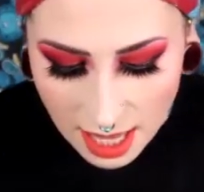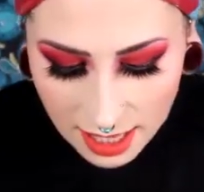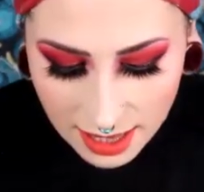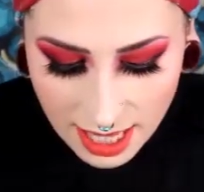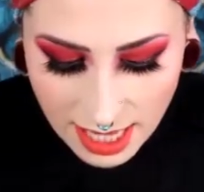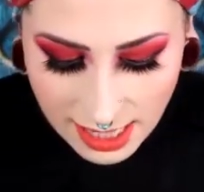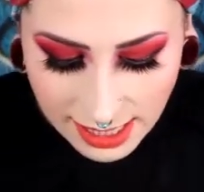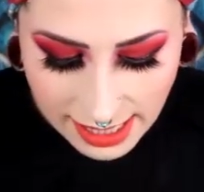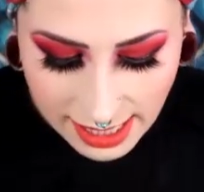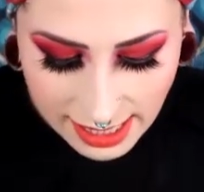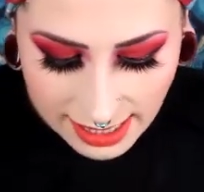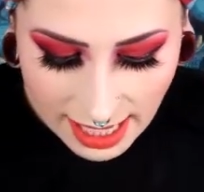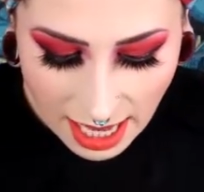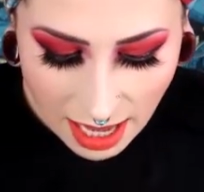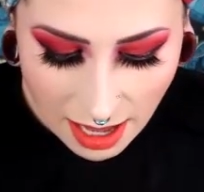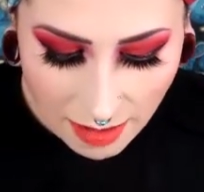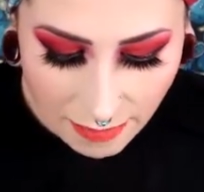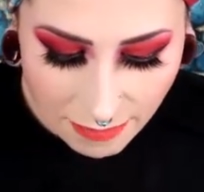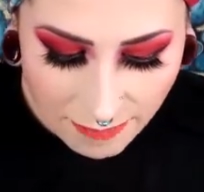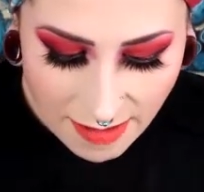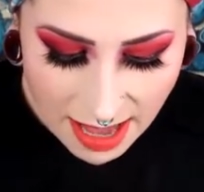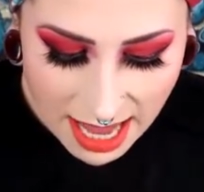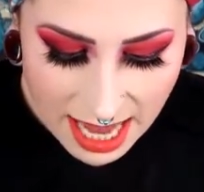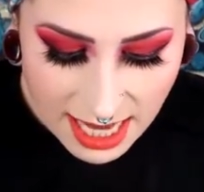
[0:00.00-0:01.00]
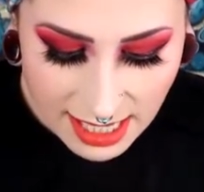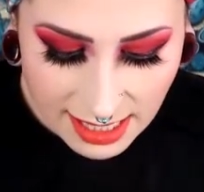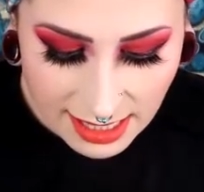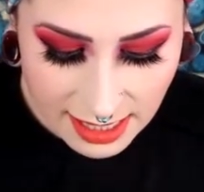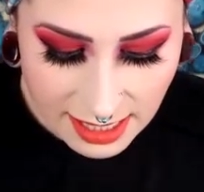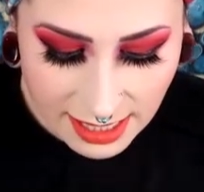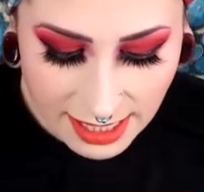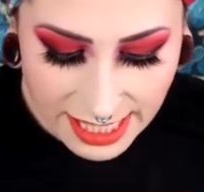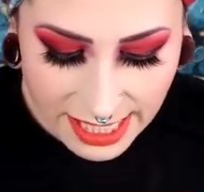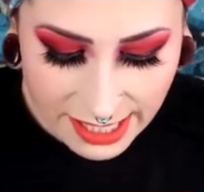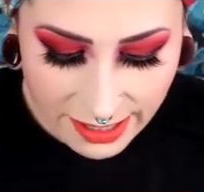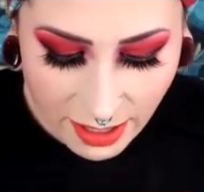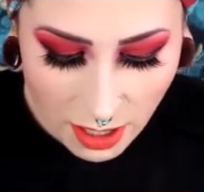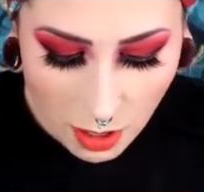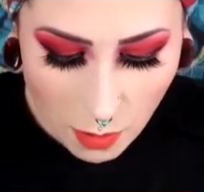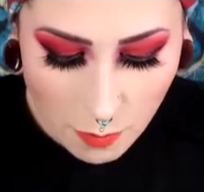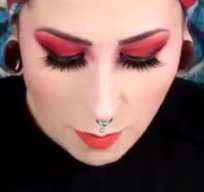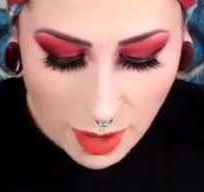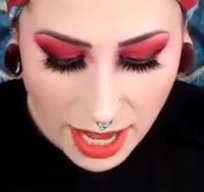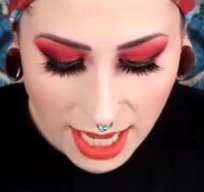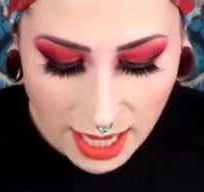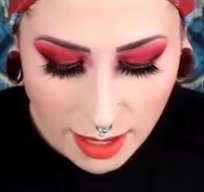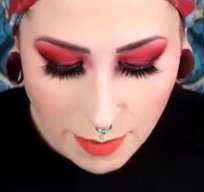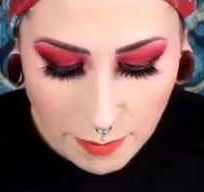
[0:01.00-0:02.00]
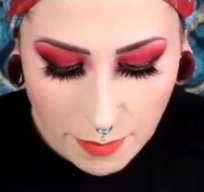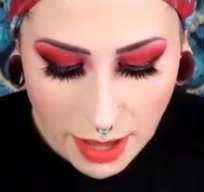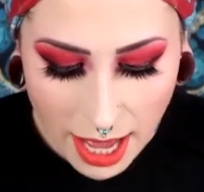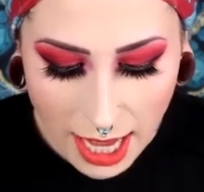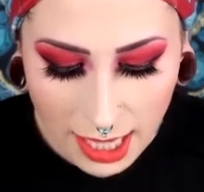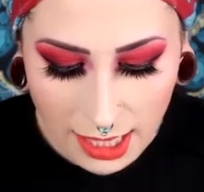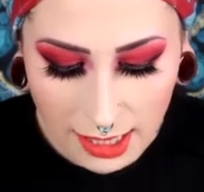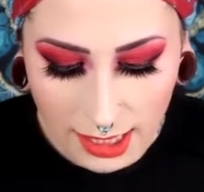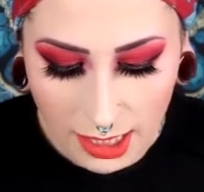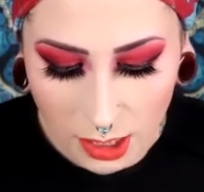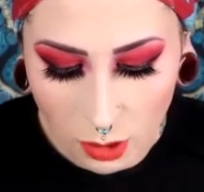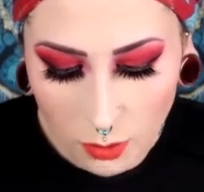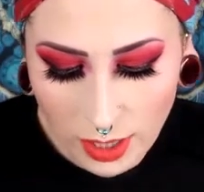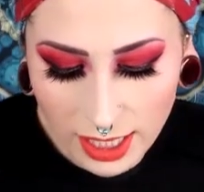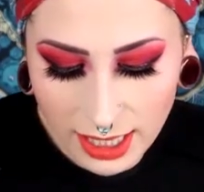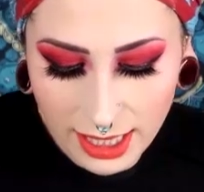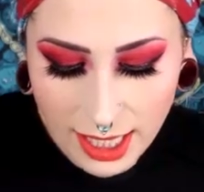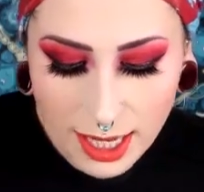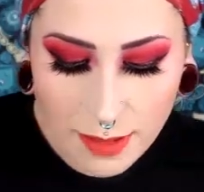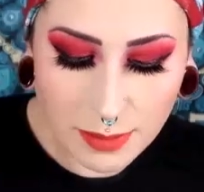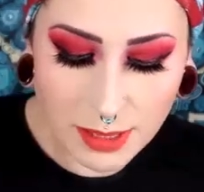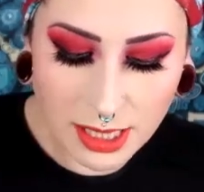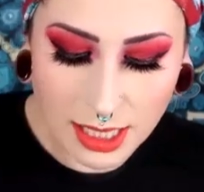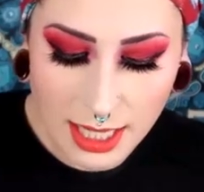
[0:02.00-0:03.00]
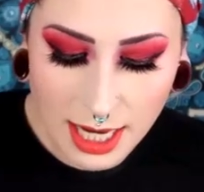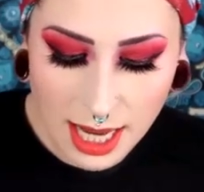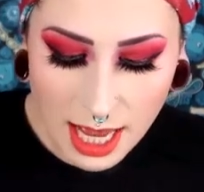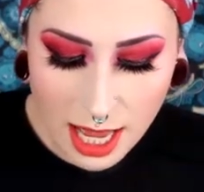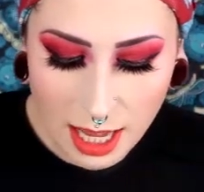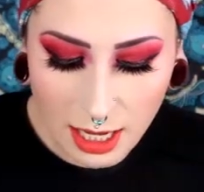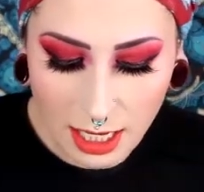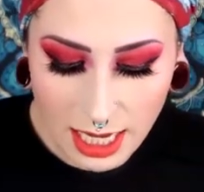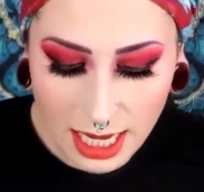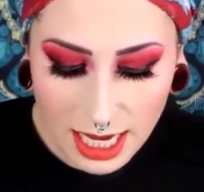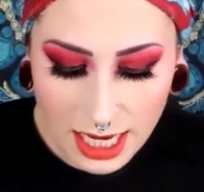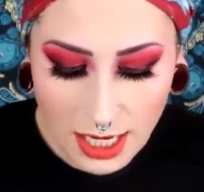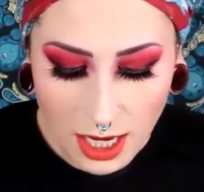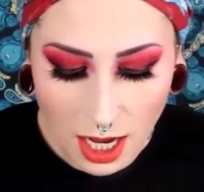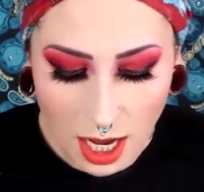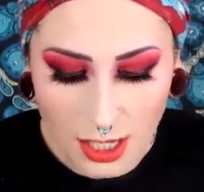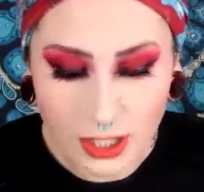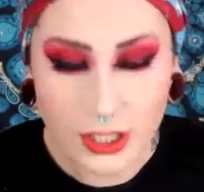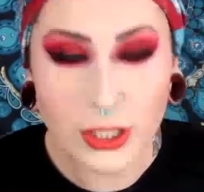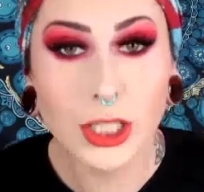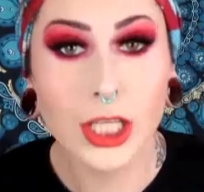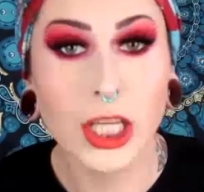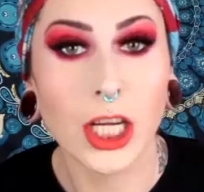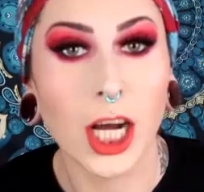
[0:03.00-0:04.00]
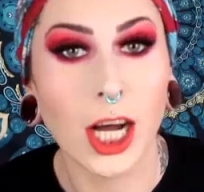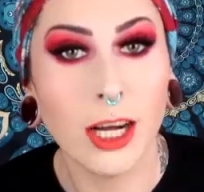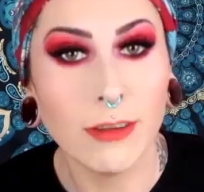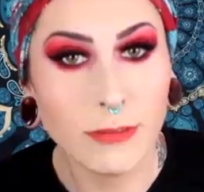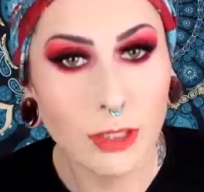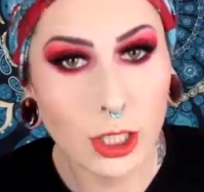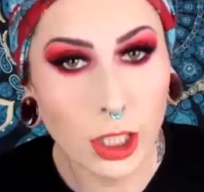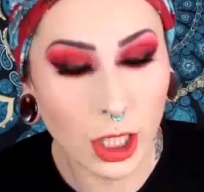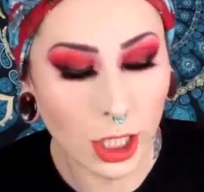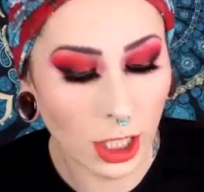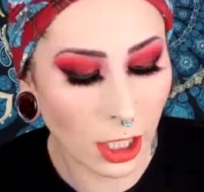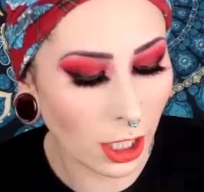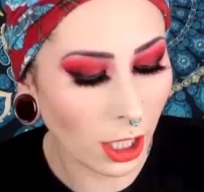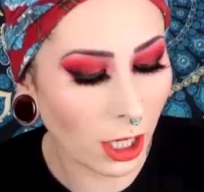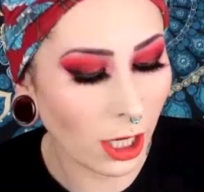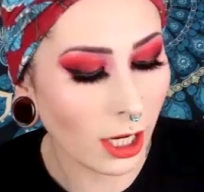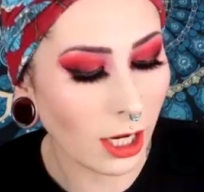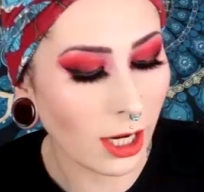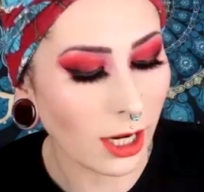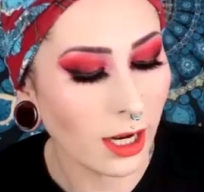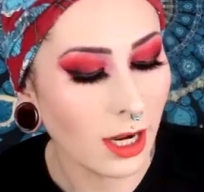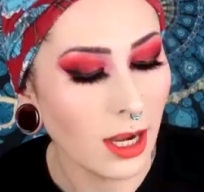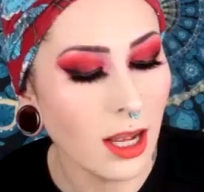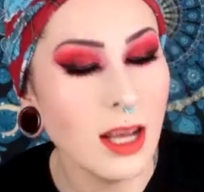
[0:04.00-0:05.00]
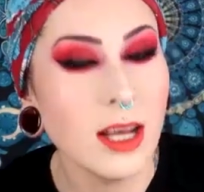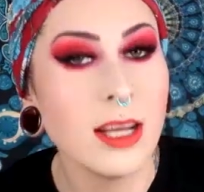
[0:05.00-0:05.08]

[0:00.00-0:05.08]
This is a Phase Zero Makeup Matte Liquid Lipstick in Undercover.